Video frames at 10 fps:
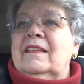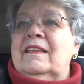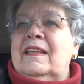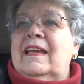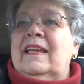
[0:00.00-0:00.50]

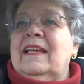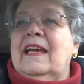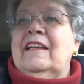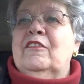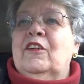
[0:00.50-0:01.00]
they
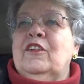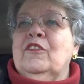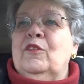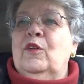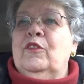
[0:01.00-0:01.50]
had got
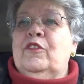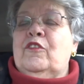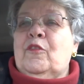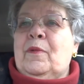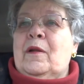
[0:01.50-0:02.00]
all
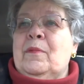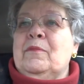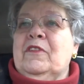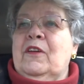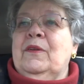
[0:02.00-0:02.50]
sorts of
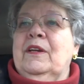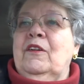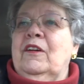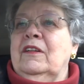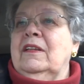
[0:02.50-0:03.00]
problems going on